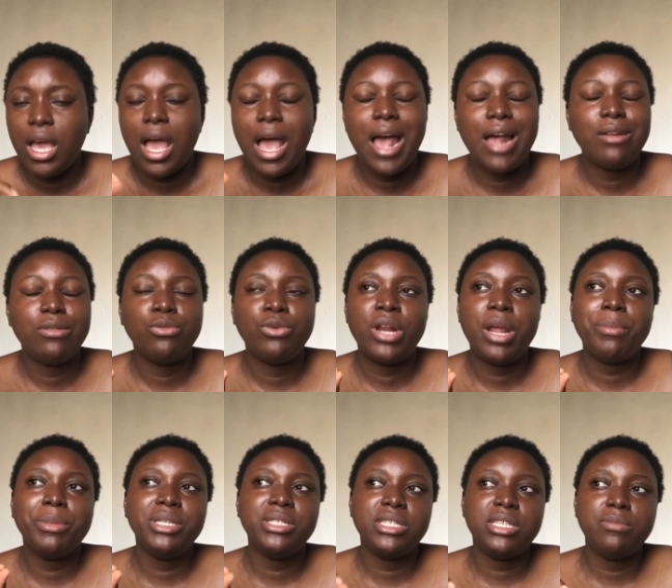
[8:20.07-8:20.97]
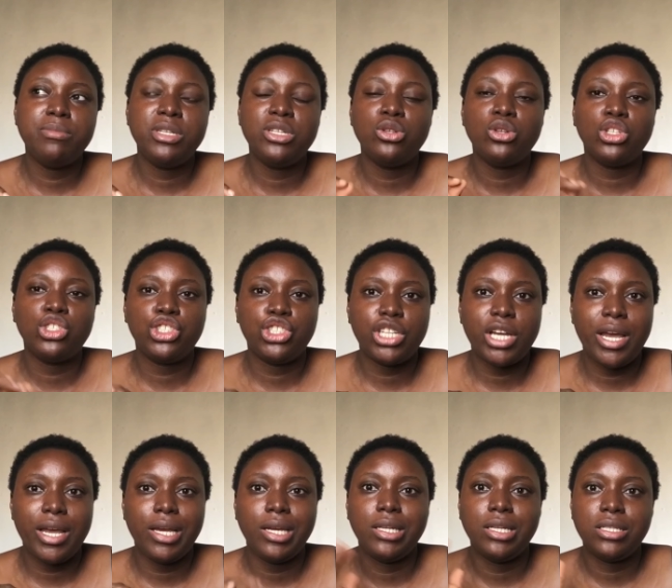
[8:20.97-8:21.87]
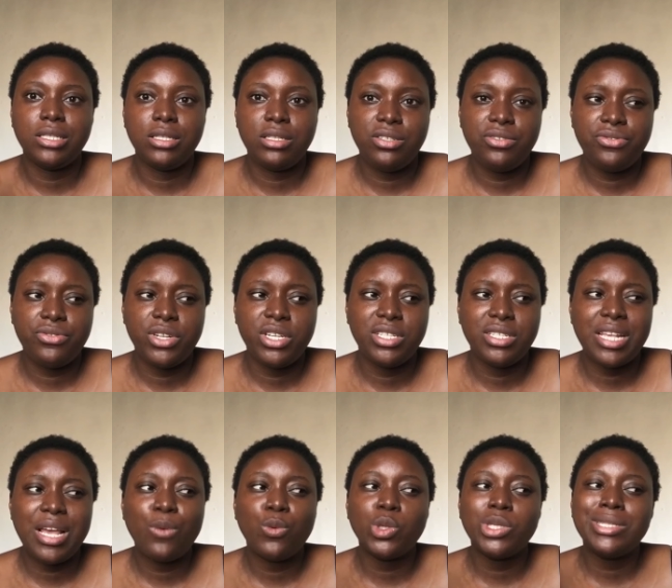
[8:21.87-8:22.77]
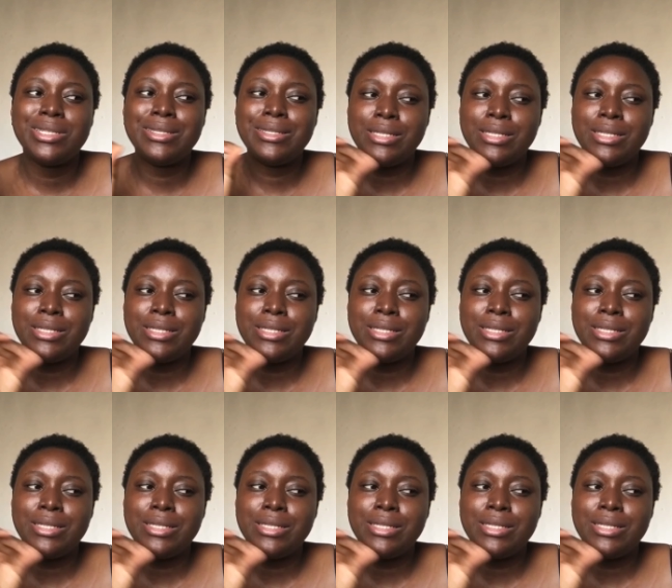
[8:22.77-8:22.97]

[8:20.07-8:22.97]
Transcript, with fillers: and when i mean timid not shy there's a difference i was